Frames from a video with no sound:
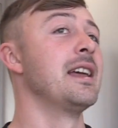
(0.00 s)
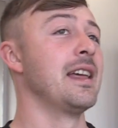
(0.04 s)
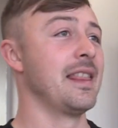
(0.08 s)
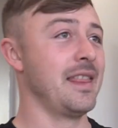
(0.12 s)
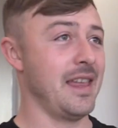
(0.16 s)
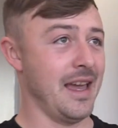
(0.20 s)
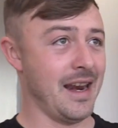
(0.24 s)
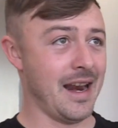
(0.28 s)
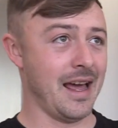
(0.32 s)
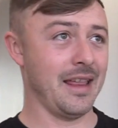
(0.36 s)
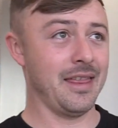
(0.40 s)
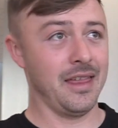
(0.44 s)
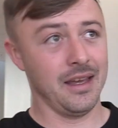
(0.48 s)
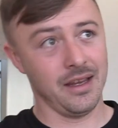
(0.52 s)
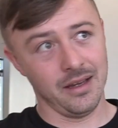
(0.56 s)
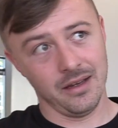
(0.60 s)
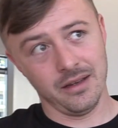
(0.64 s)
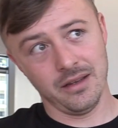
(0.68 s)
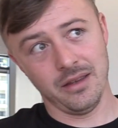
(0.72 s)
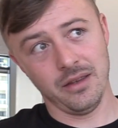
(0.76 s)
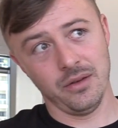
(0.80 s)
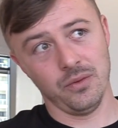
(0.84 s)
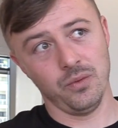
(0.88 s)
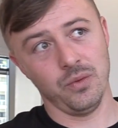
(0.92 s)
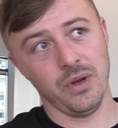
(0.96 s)
then I
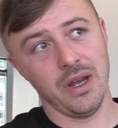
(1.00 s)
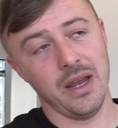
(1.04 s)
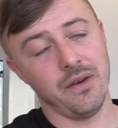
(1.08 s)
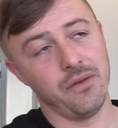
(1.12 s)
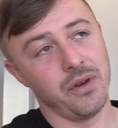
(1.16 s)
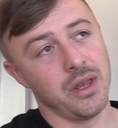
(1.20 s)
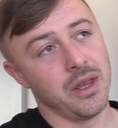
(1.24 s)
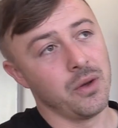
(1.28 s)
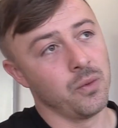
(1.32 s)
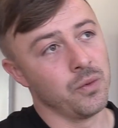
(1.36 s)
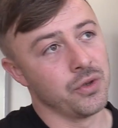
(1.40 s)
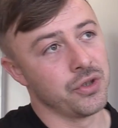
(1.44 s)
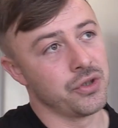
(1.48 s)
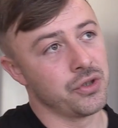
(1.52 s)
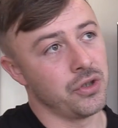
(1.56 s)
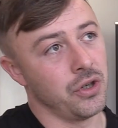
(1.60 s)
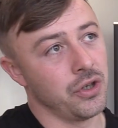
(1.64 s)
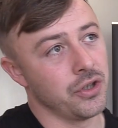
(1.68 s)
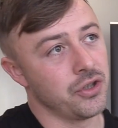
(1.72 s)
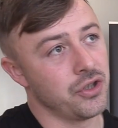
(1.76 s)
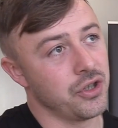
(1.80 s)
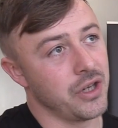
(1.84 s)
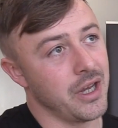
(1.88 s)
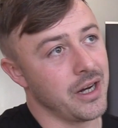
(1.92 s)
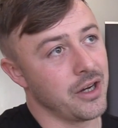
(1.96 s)
think everything will
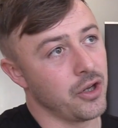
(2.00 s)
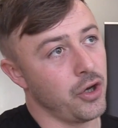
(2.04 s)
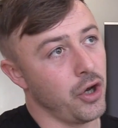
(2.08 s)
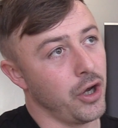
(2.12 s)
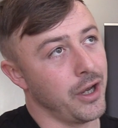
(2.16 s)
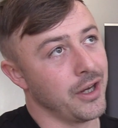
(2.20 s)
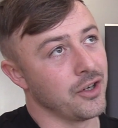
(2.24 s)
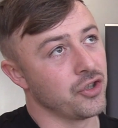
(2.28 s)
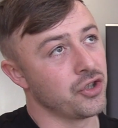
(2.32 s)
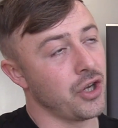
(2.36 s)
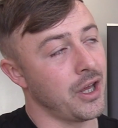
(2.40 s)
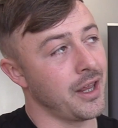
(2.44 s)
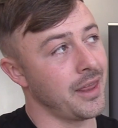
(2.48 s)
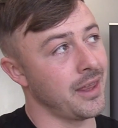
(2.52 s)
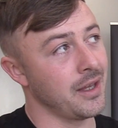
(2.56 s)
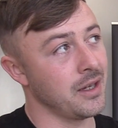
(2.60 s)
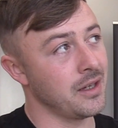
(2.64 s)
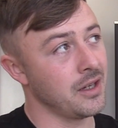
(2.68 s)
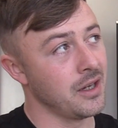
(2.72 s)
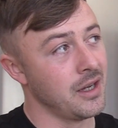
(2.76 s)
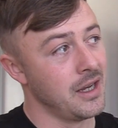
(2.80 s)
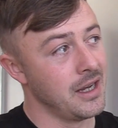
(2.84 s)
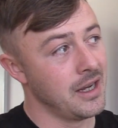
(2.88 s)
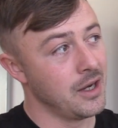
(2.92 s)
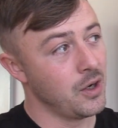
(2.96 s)
start to get going. So I
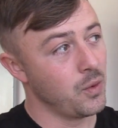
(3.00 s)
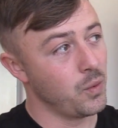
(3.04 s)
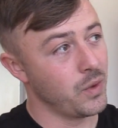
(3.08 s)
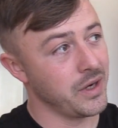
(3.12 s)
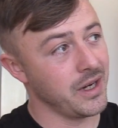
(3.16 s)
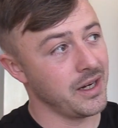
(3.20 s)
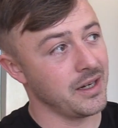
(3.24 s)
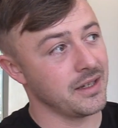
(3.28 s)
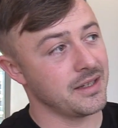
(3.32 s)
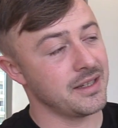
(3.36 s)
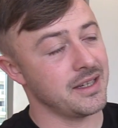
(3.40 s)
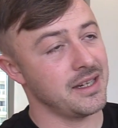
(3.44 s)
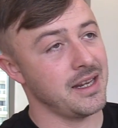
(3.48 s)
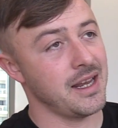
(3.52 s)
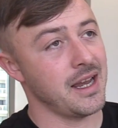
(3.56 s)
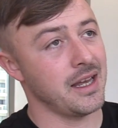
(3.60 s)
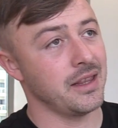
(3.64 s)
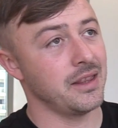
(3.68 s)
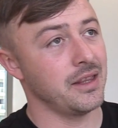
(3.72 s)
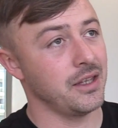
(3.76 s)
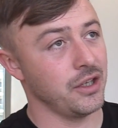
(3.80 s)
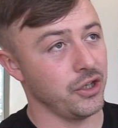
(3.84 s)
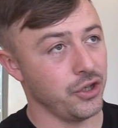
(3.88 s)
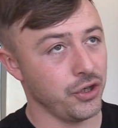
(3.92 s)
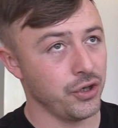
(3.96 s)
think we need to see
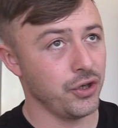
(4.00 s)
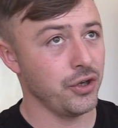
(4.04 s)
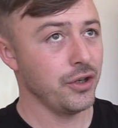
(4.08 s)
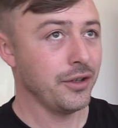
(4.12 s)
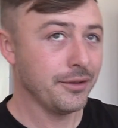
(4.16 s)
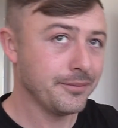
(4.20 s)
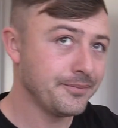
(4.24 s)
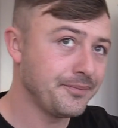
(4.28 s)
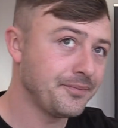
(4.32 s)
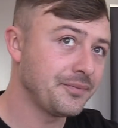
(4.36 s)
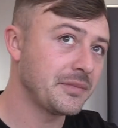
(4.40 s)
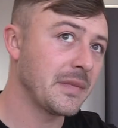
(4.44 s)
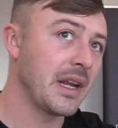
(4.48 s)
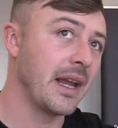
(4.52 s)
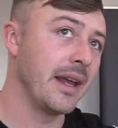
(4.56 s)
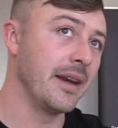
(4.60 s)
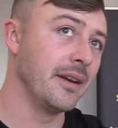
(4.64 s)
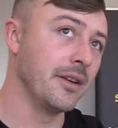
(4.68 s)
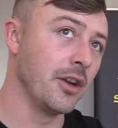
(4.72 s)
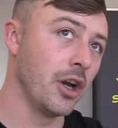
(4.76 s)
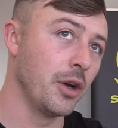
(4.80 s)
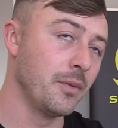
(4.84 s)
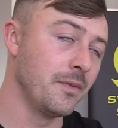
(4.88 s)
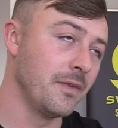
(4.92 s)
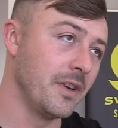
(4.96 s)
out the year, and
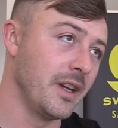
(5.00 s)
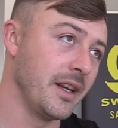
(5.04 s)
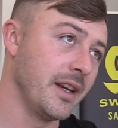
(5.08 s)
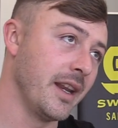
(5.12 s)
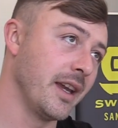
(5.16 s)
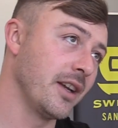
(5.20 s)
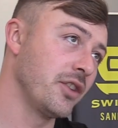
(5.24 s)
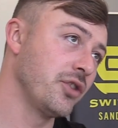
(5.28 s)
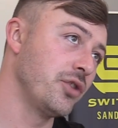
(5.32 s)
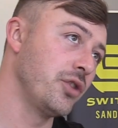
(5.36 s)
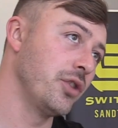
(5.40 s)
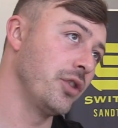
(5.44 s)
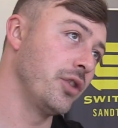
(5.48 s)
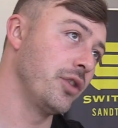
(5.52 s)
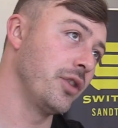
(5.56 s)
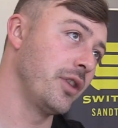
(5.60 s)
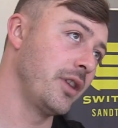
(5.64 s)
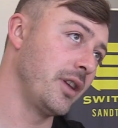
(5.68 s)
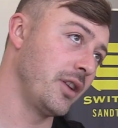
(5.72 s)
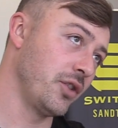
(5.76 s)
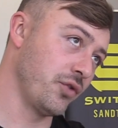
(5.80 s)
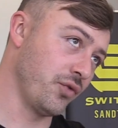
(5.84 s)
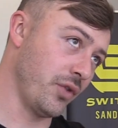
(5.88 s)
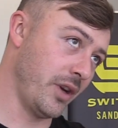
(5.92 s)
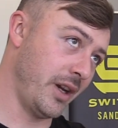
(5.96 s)
hopefully next year
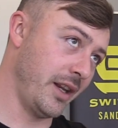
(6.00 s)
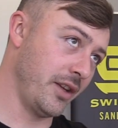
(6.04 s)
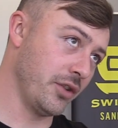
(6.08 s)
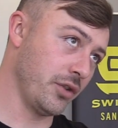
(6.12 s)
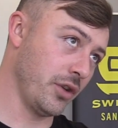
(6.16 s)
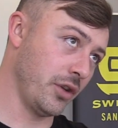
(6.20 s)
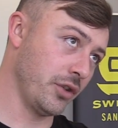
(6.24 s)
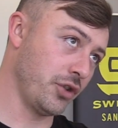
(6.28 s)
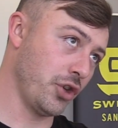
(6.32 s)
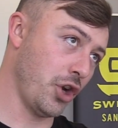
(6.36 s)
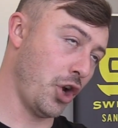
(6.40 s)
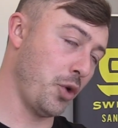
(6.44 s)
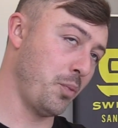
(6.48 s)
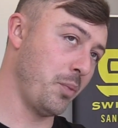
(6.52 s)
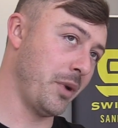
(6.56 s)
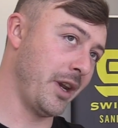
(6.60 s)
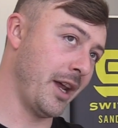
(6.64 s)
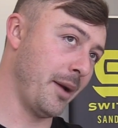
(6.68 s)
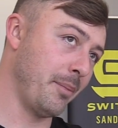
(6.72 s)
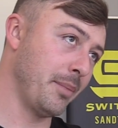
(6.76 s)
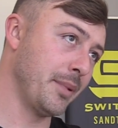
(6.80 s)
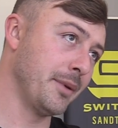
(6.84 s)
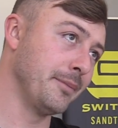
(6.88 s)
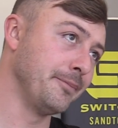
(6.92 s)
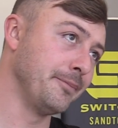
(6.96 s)
things really start to open up.